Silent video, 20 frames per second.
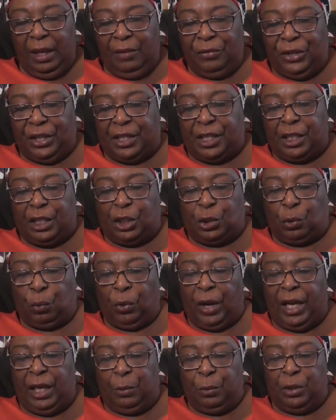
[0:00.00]
This is
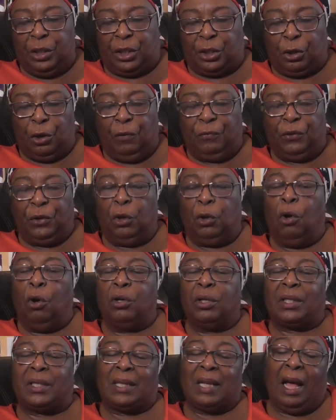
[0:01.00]
great when served
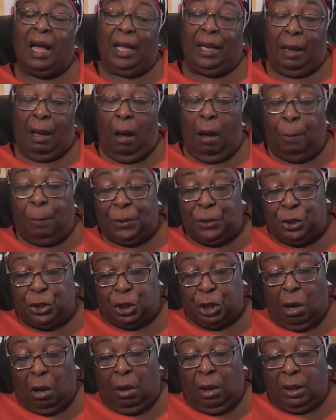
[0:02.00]
alongside Hoppin'
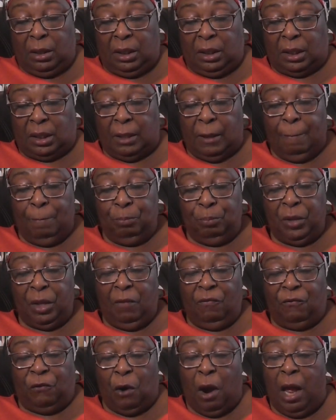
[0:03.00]
John's,
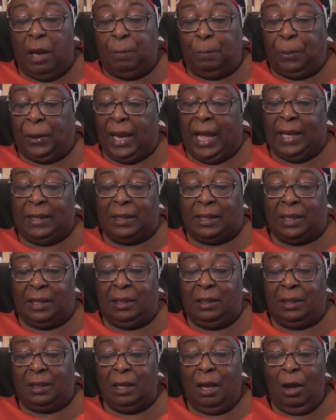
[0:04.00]
fried
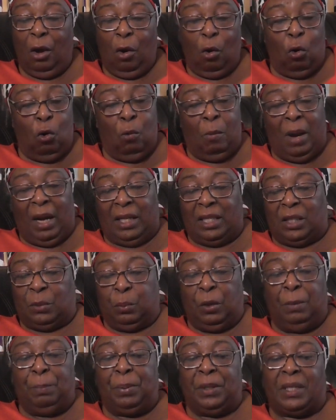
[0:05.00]
plantains, or my
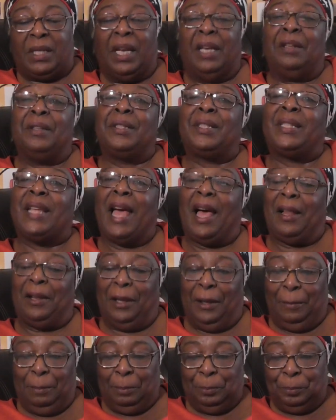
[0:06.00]
sweet potato
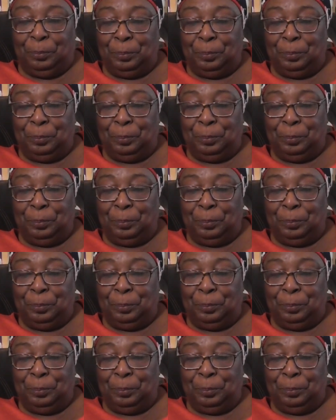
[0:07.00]
salad.